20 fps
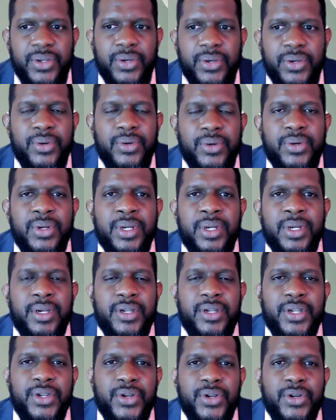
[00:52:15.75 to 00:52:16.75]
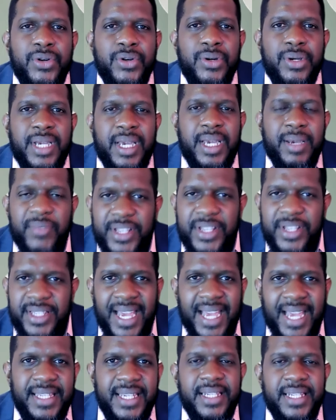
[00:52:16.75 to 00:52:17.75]
So, you know,
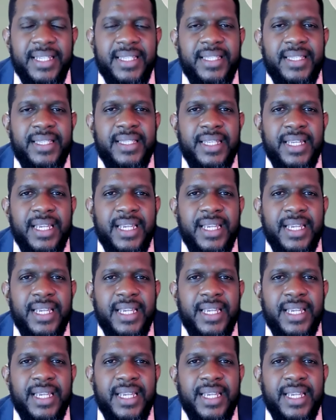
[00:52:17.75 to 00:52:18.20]
emphasizing this,